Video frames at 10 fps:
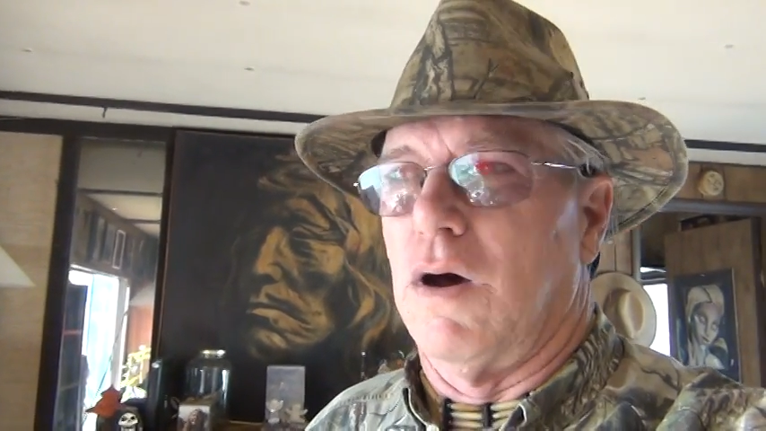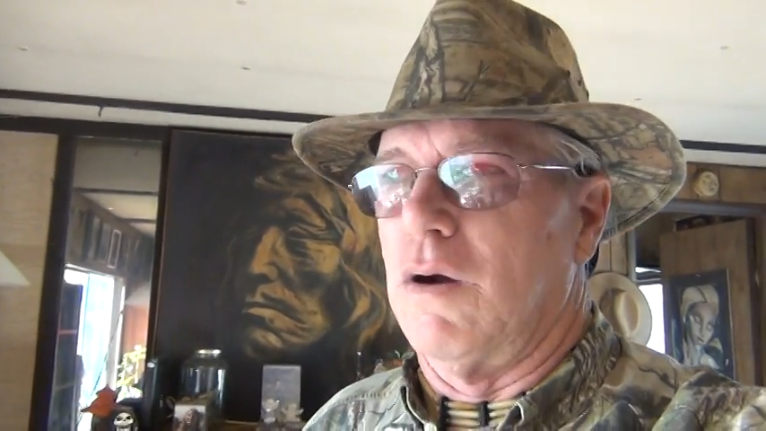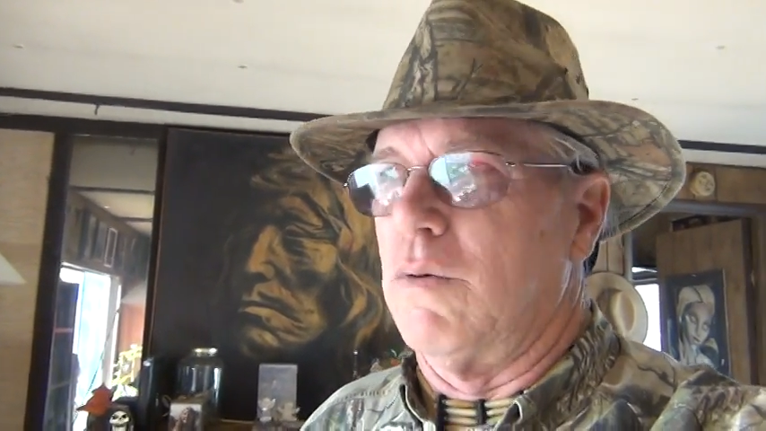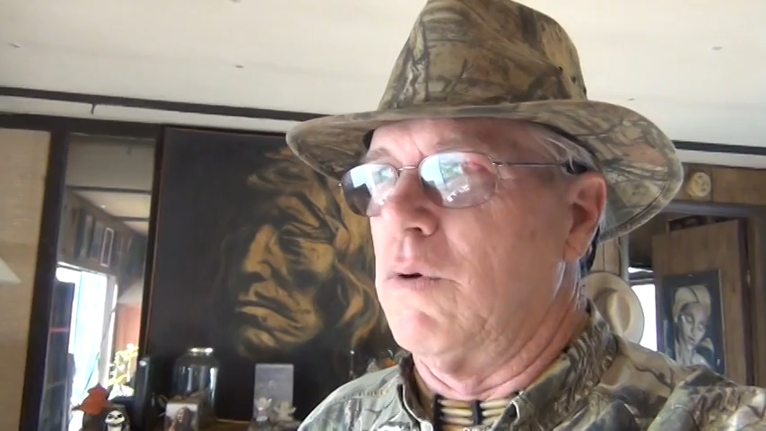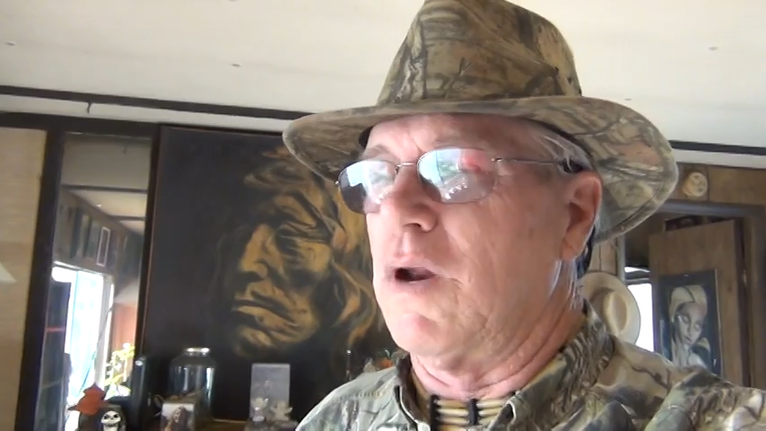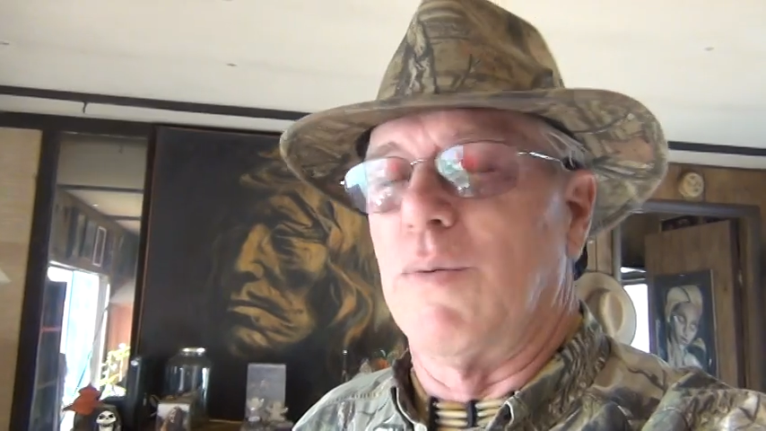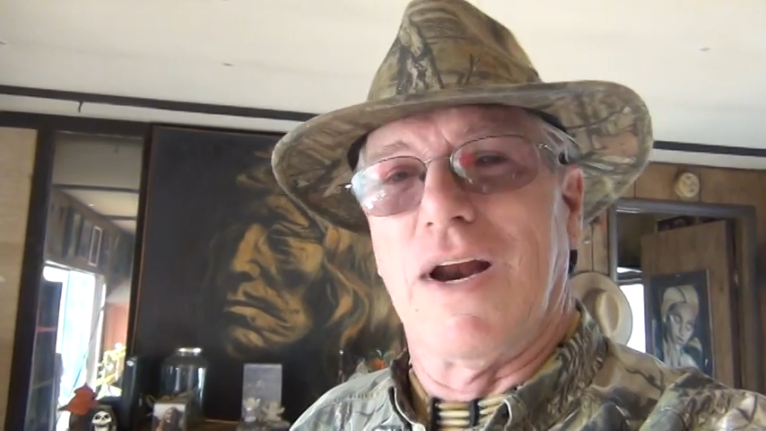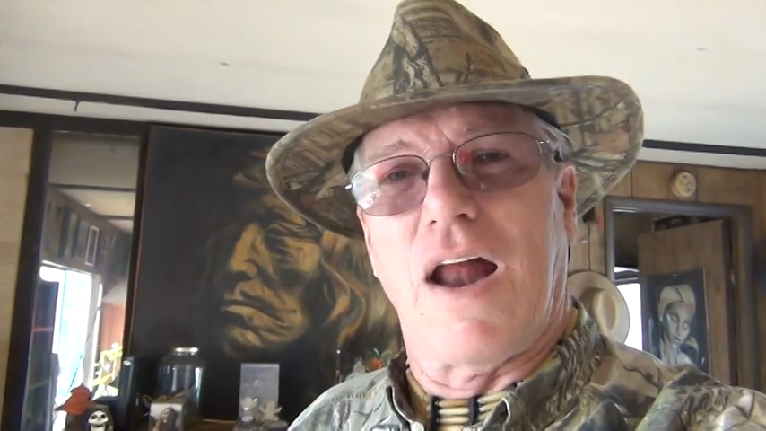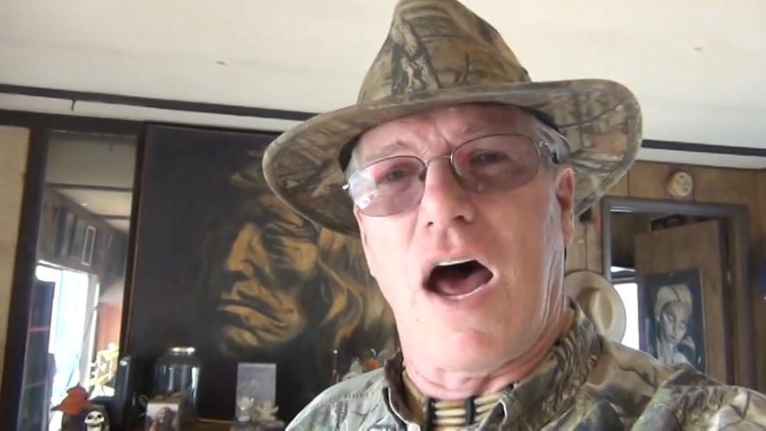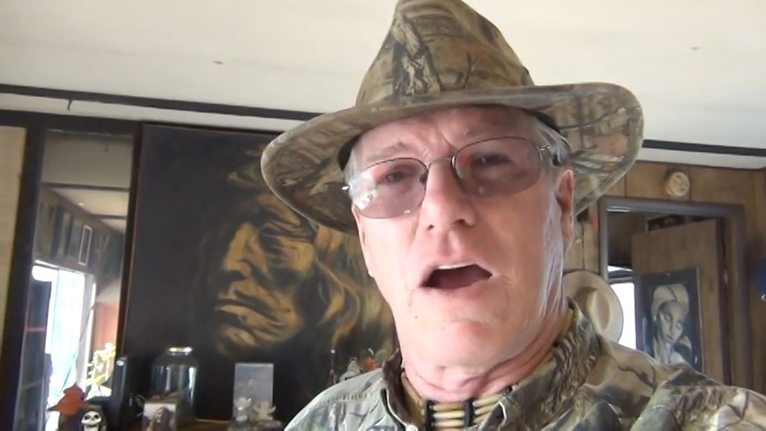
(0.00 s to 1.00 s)
really
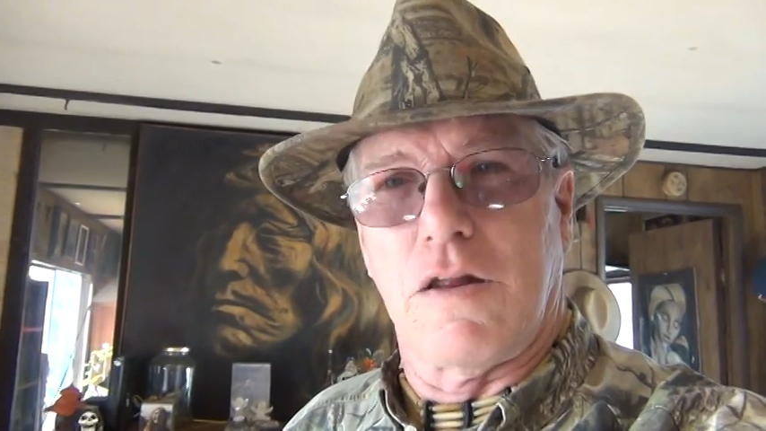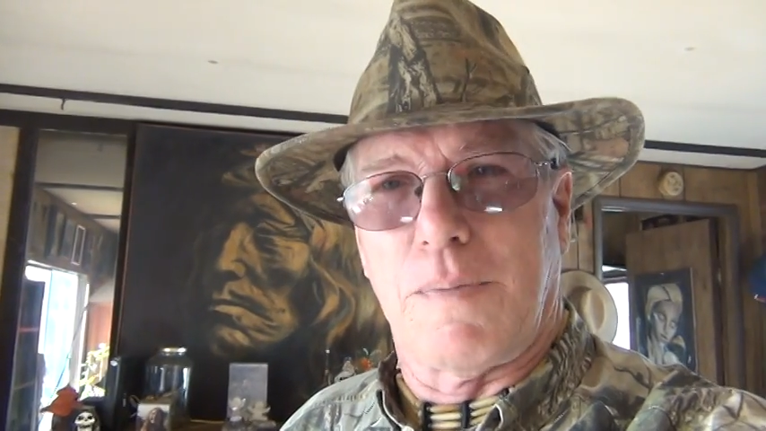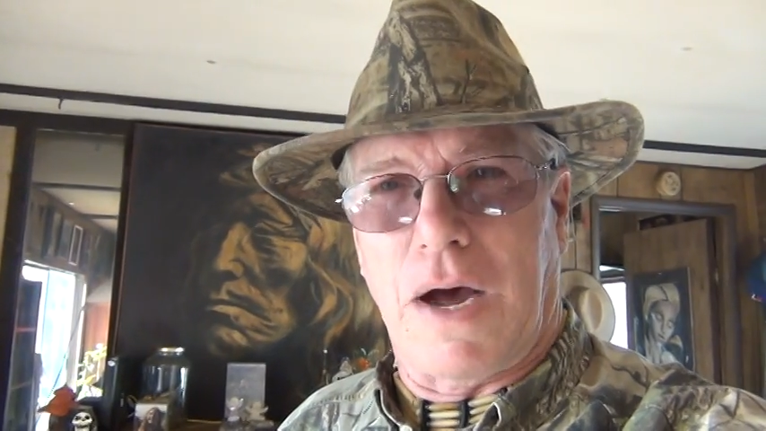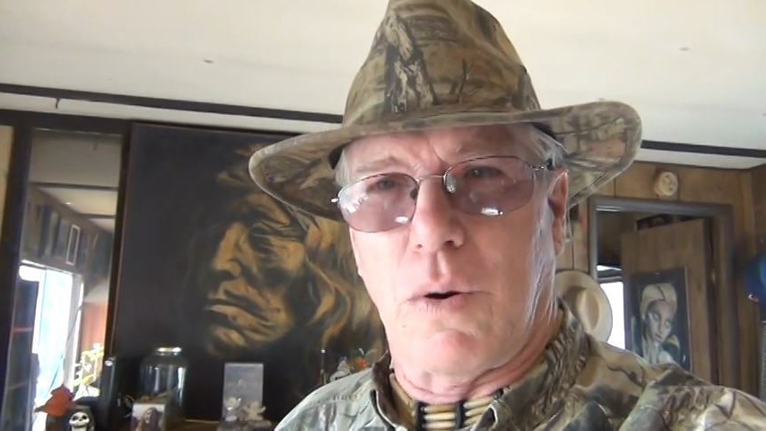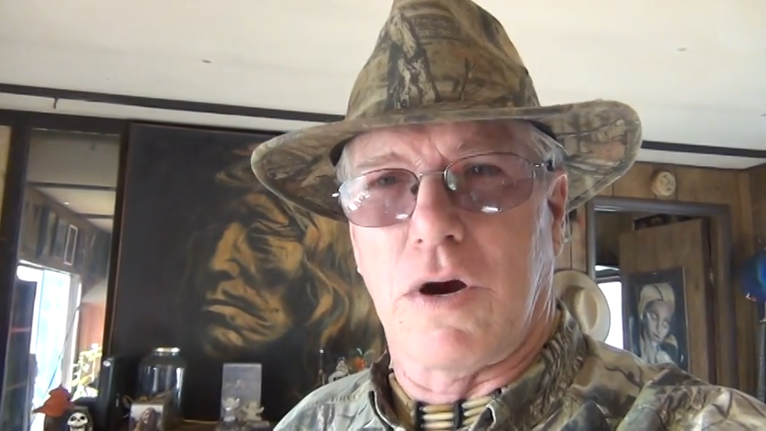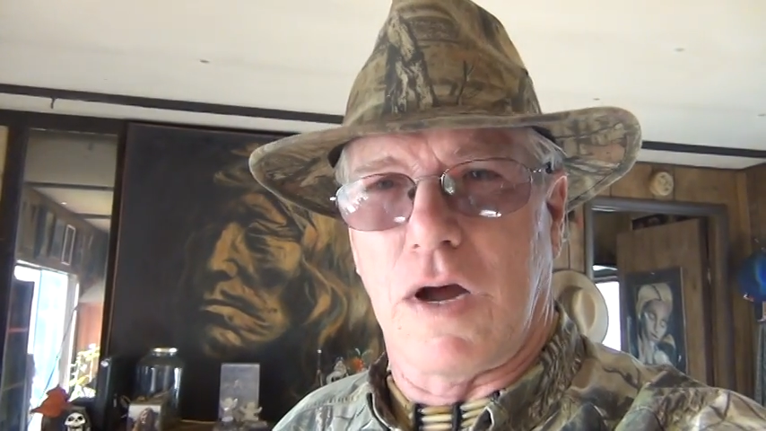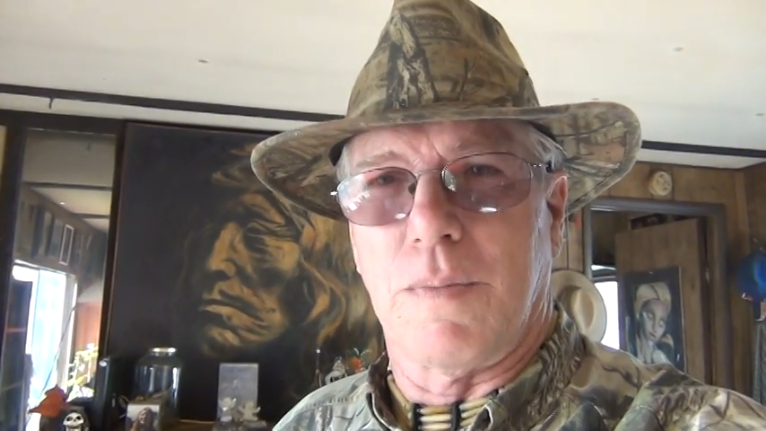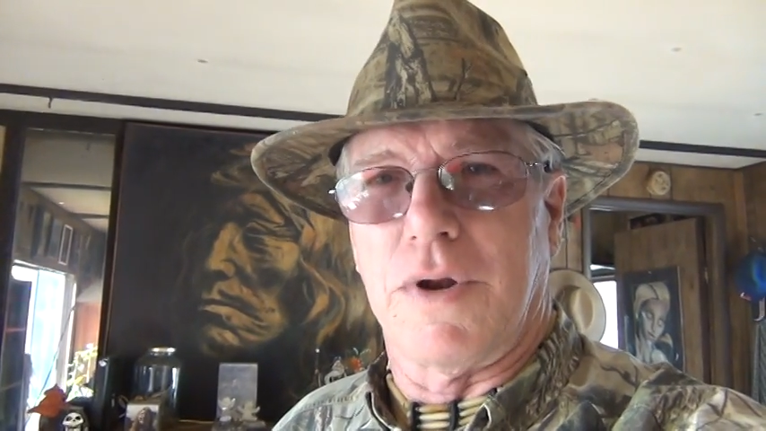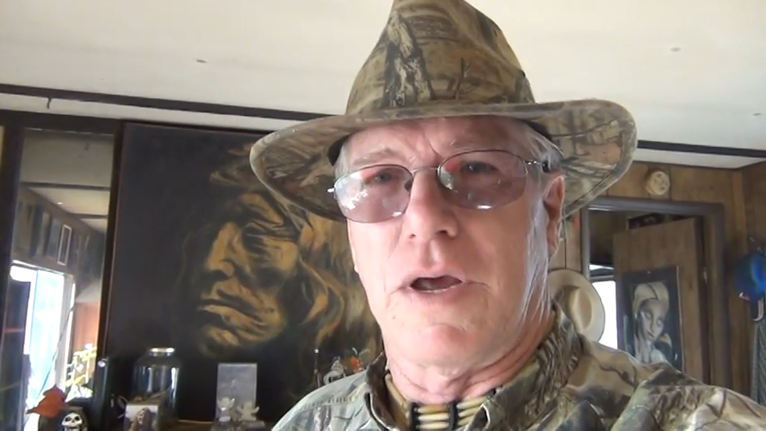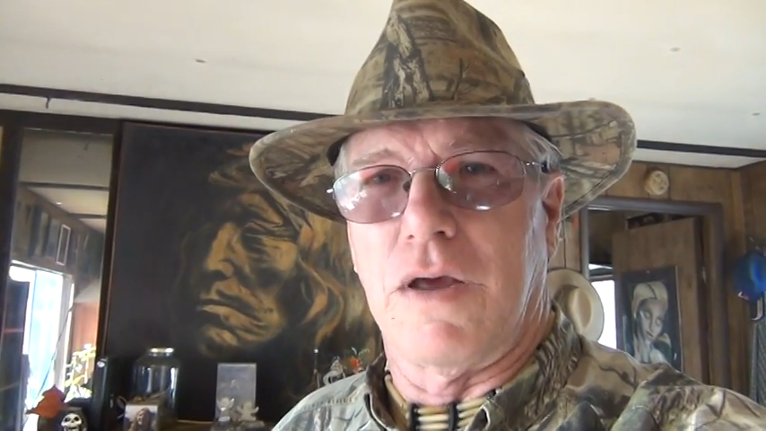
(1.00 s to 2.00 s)
rely on the power
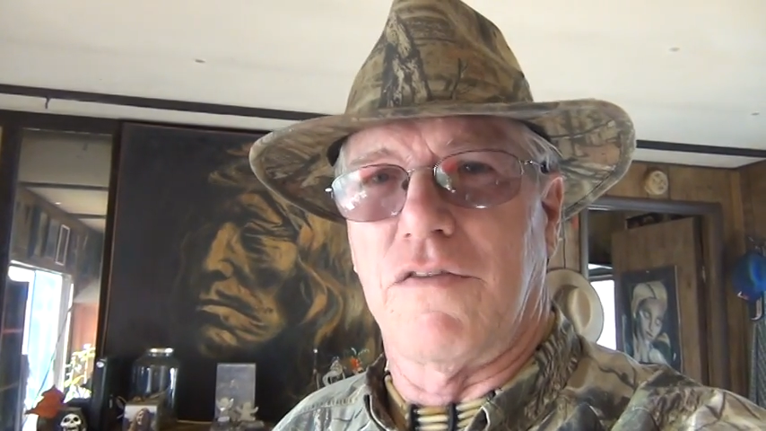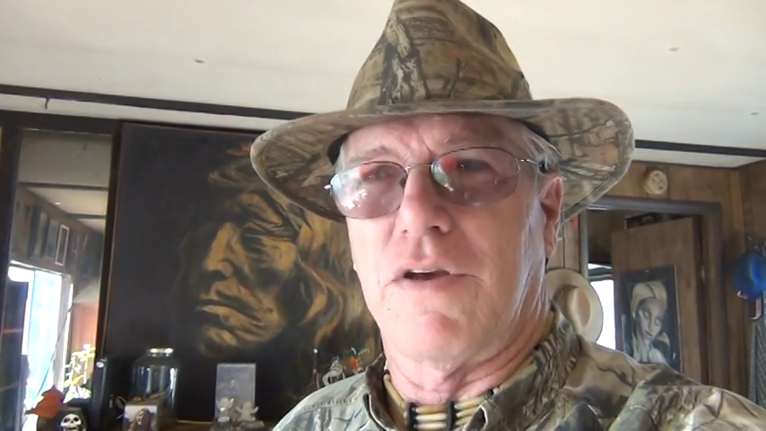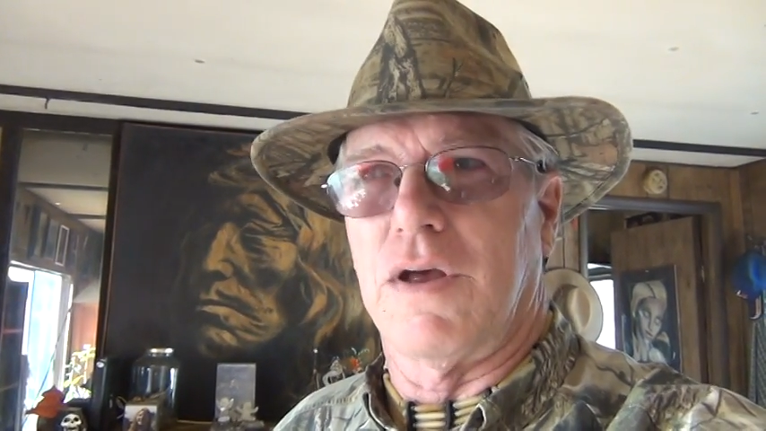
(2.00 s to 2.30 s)
companies